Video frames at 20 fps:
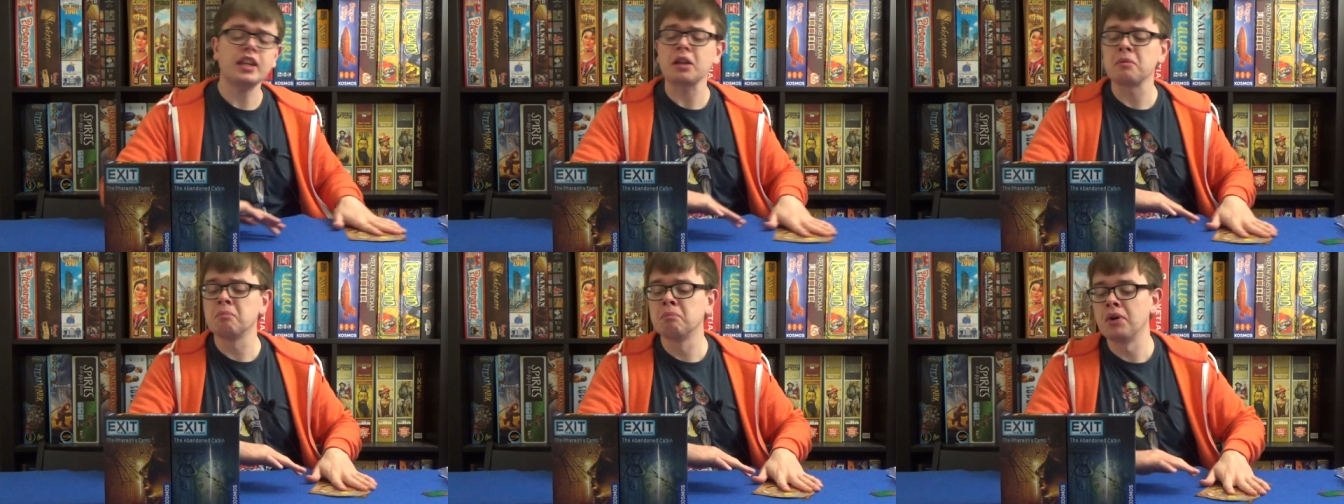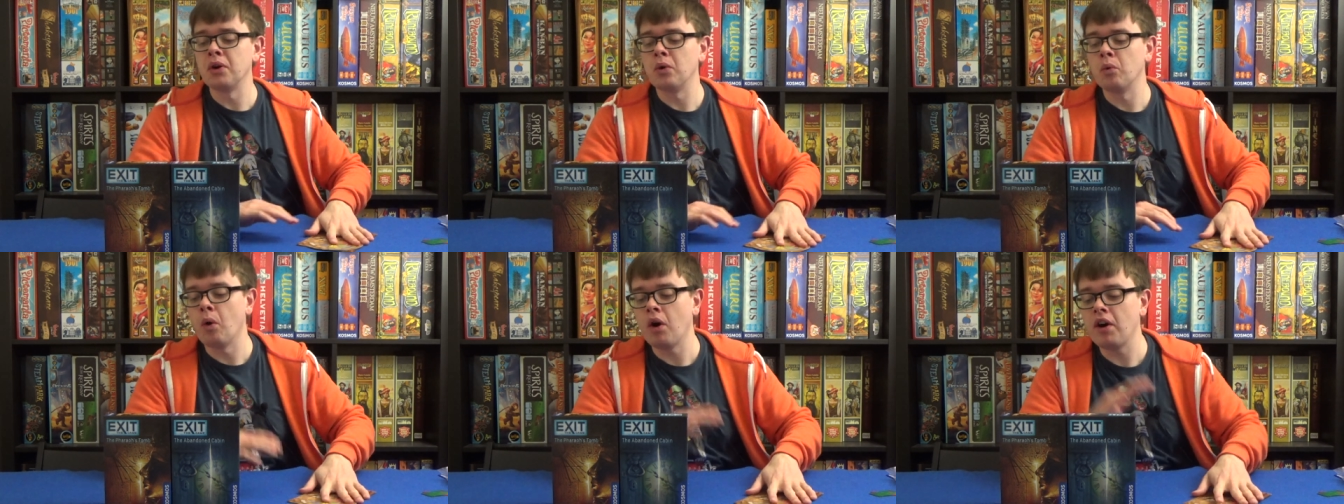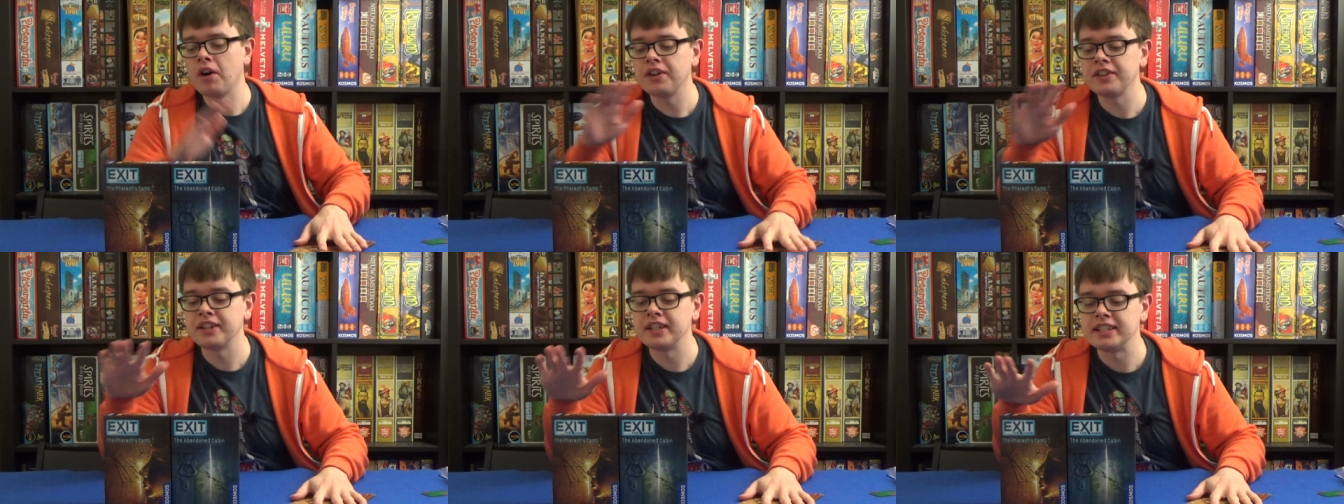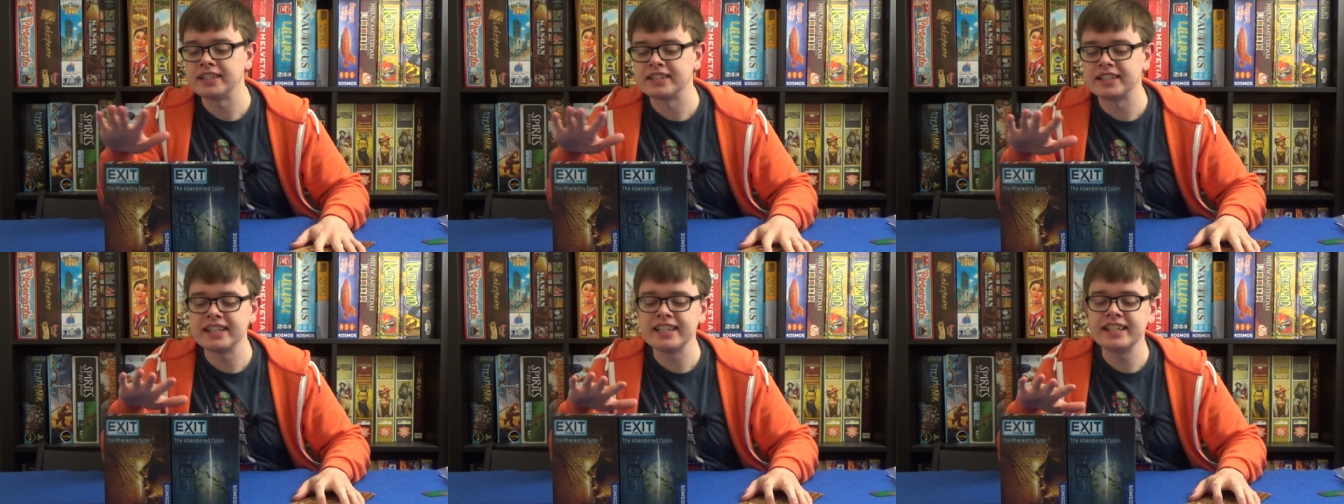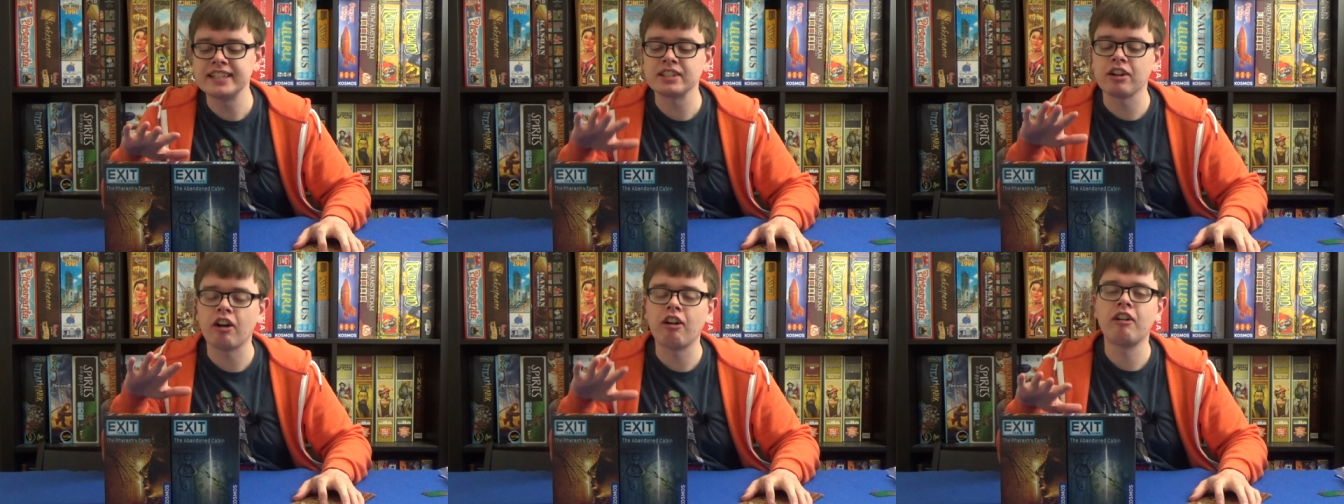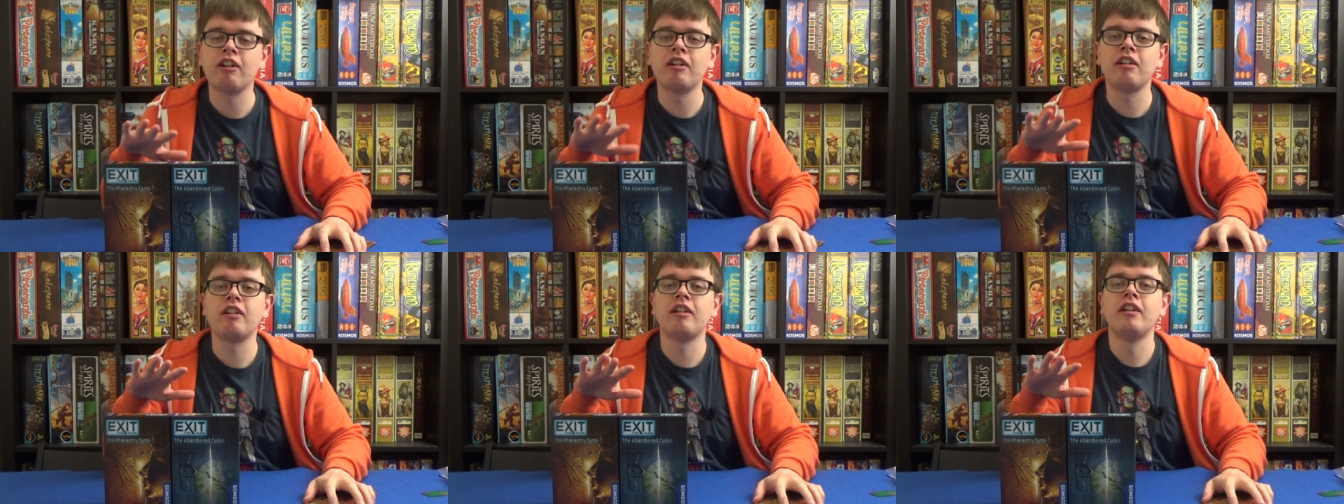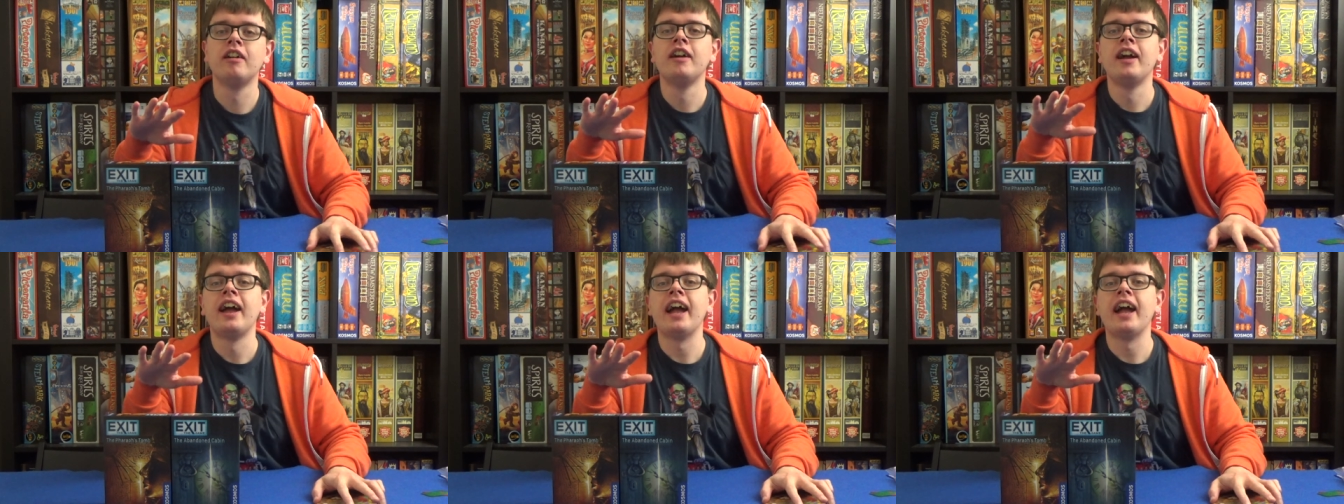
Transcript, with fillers: But what are these? These are